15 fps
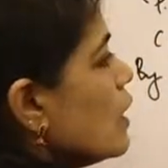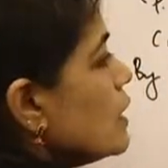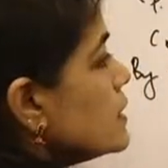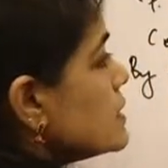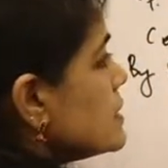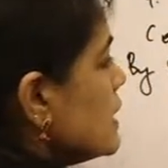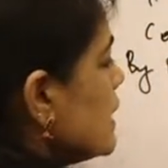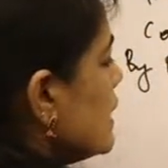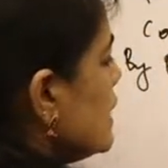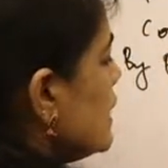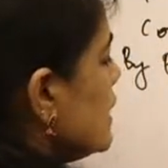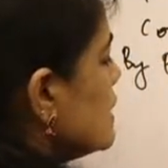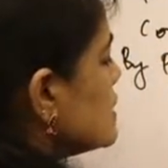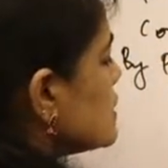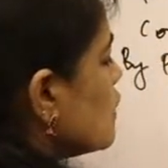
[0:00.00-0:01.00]

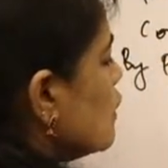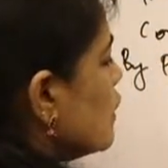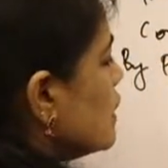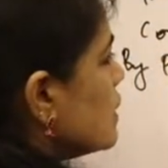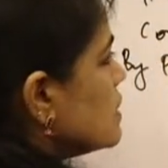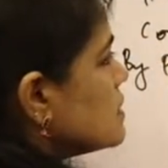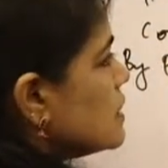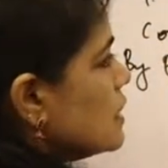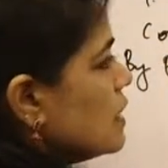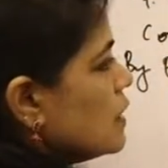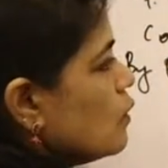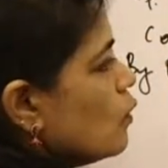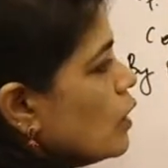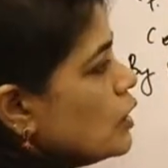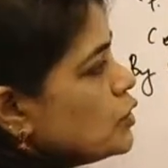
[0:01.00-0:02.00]
CD square is
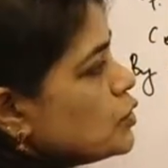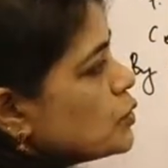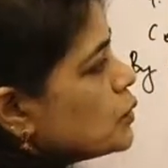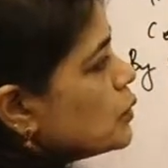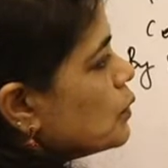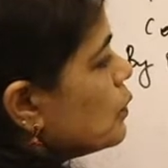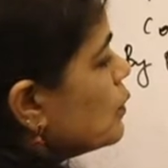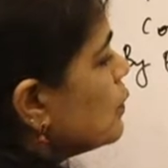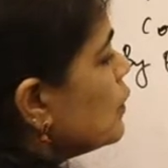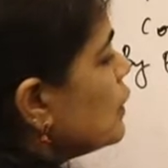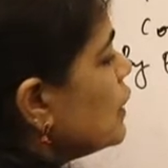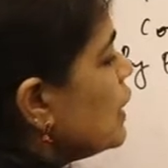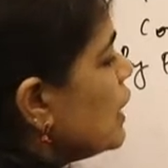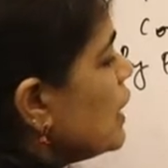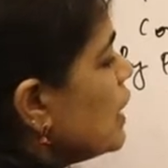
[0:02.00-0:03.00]
equal to
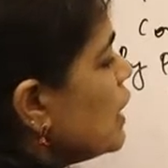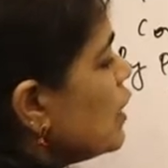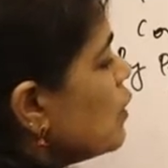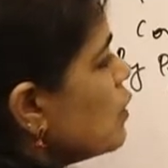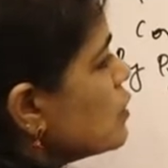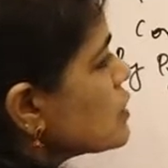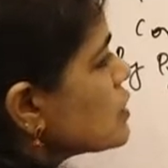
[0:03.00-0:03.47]
DO